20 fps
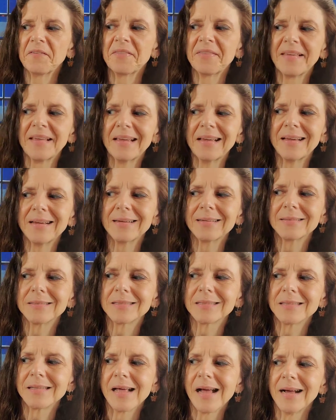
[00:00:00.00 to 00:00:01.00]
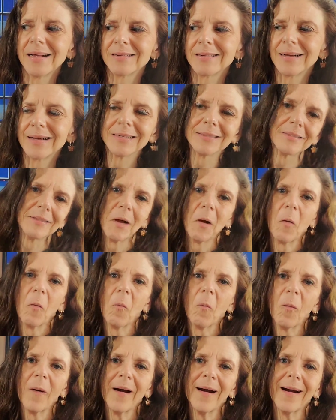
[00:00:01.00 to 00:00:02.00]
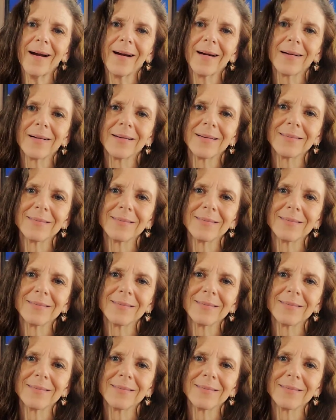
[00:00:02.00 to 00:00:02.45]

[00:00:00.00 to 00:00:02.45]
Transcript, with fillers: things that I don't wear,